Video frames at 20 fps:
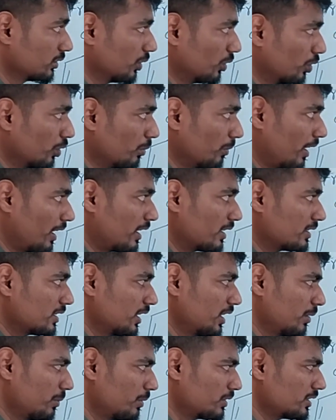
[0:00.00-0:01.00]
O minus
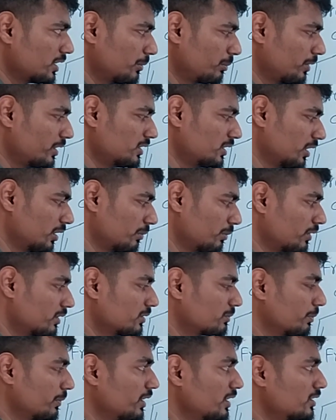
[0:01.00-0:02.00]
Na plus and benzene
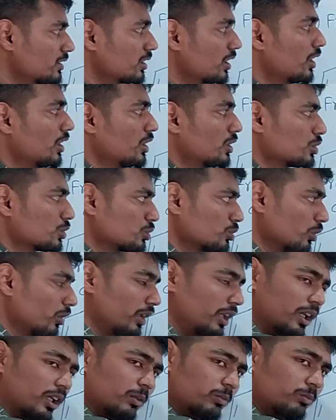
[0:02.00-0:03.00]
means
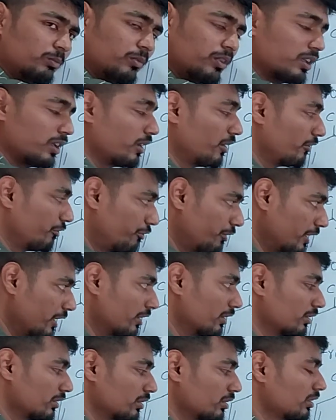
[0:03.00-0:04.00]
sodium
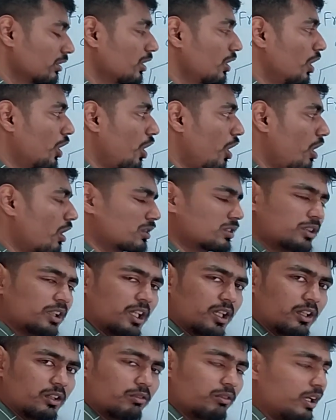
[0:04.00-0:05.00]
phen
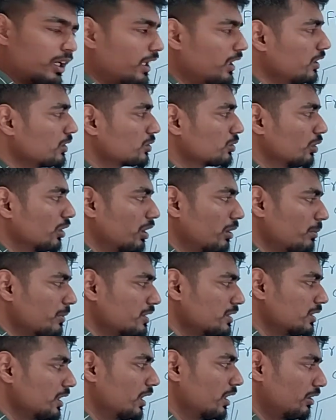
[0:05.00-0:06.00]
oxide. Why? Sodium
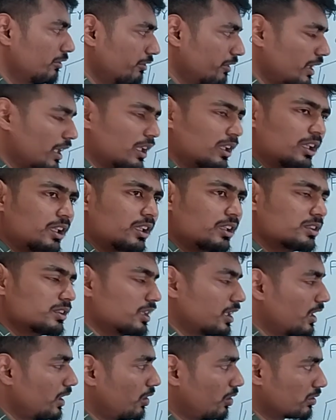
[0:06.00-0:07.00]
is there, phenyl ring is
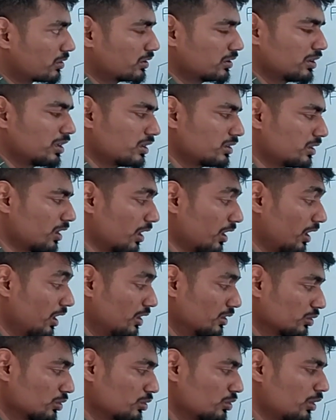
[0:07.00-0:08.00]
there and oxygen is there.
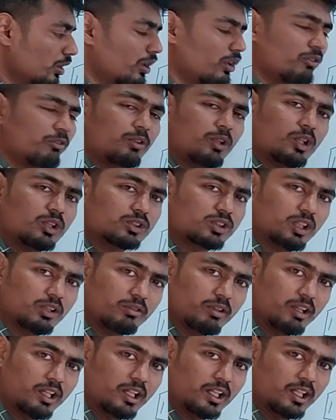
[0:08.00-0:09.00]
So sodium phen oxide
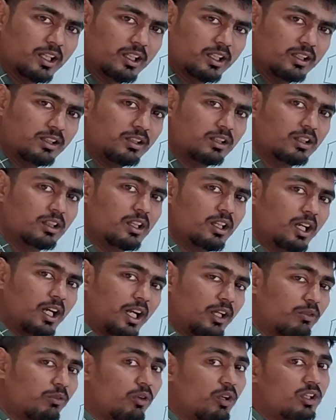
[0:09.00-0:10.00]
we are getting,
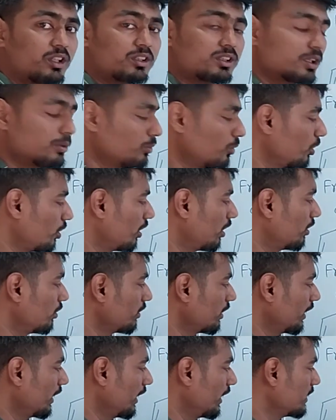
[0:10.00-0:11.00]
and what is removing
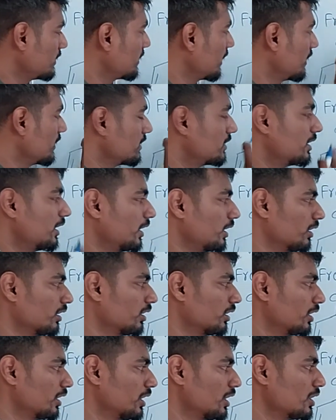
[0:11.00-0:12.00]
out? H and Cl.
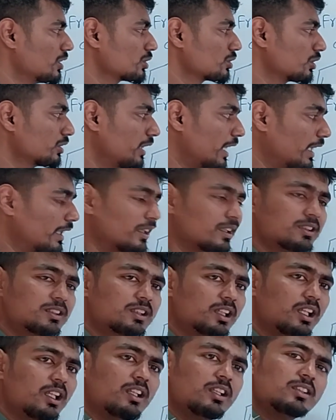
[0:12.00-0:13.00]
So that
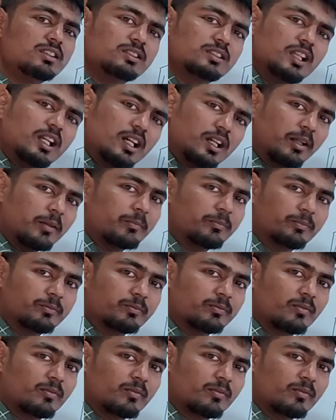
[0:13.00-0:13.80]
HCl is there.